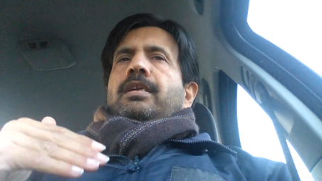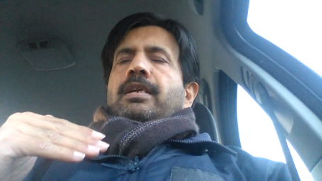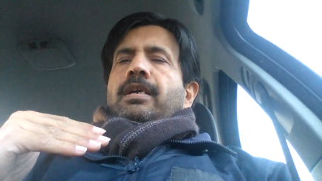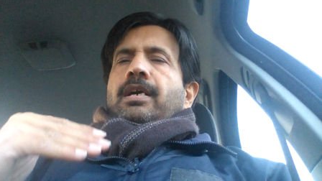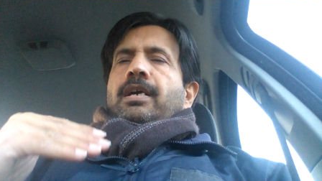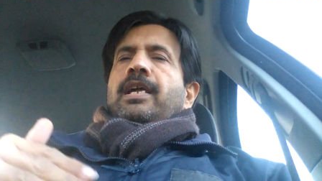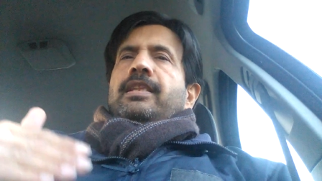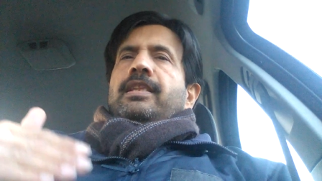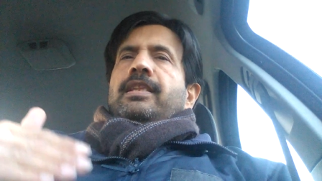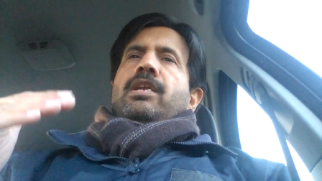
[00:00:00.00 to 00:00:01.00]
uh, higher
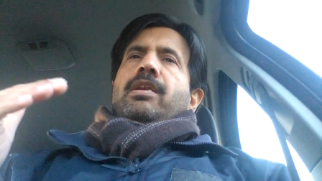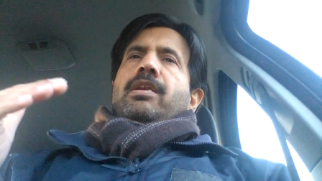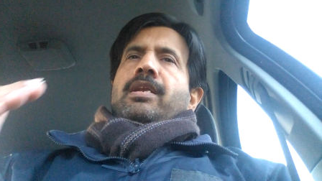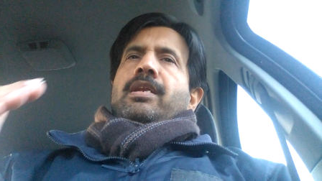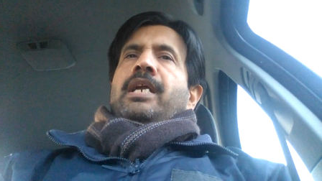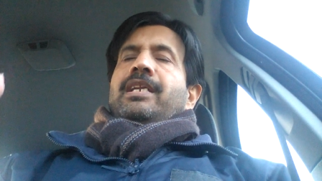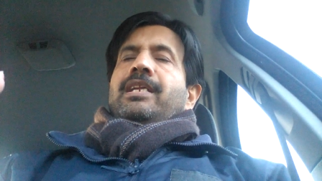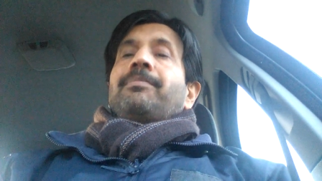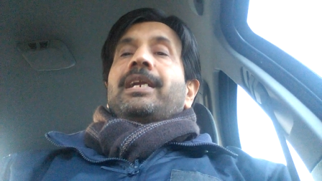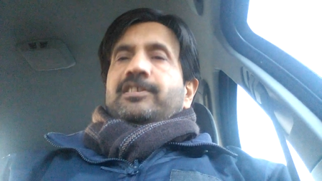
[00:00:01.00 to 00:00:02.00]
than
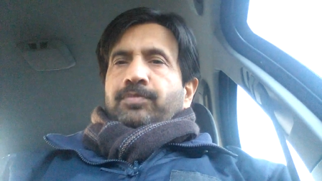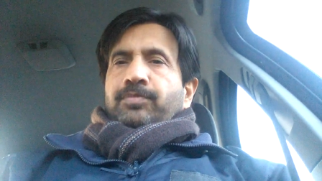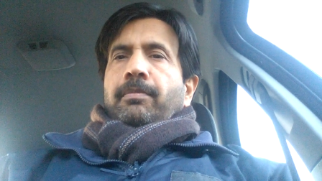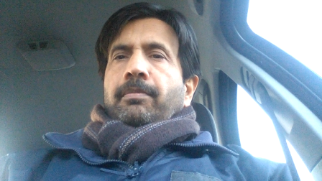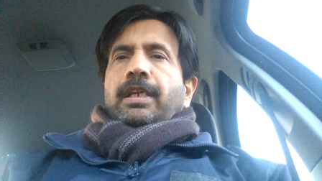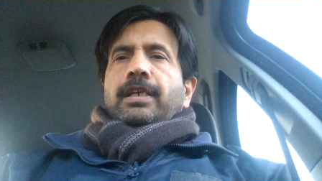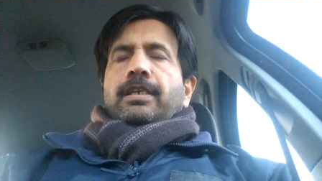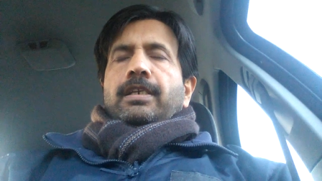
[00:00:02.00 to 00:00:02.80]
90 beats per minute